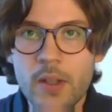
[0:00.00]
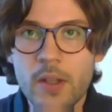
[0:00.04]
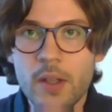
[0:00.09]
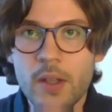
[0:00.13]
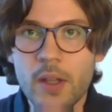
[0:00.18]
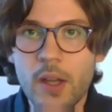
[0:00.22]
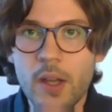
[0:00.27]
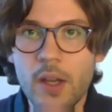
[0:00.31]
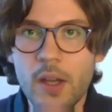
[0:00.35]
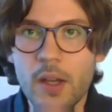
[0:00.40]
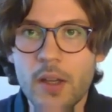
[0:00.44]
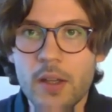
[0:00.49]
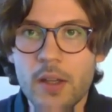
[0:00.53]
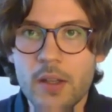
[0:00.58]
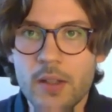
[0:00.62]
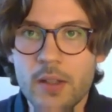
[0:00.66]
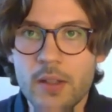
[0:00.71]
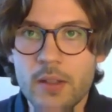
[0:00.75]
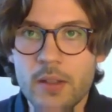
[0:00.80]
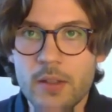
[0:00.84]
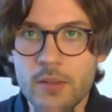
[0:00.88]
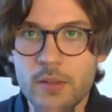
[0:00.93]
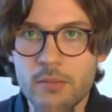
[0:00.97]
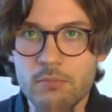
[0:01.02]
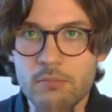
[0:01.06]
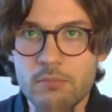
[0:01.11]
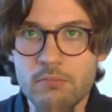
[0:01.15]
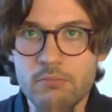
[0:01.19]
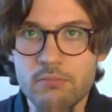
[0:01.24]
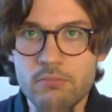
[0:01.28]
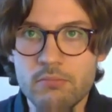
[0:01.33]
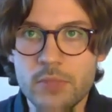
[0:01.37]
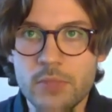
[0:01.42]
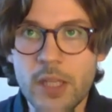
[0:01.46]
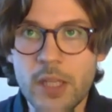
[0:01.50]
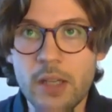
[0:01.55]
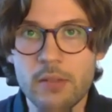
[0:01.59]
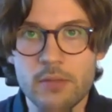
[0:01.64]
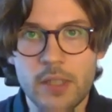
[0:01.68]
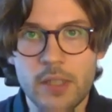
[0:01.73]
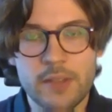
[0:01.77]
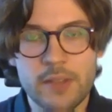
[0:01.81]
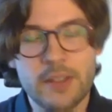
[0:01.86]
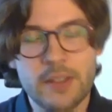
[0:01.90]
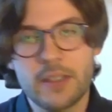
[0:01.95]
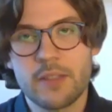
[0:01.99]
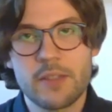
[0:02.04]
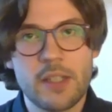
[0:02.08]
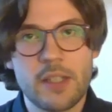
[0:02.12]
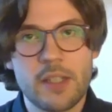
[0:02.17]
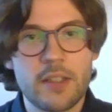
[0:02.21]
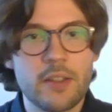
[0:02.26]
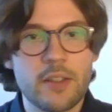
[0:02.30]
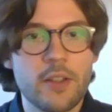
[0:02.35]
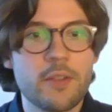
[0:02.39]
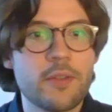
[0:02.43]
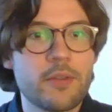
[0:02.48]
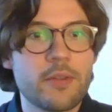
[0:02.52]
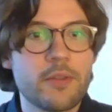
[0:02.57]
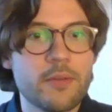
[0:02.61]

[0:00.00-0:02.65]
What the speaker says: Yeah, I think I've said enough.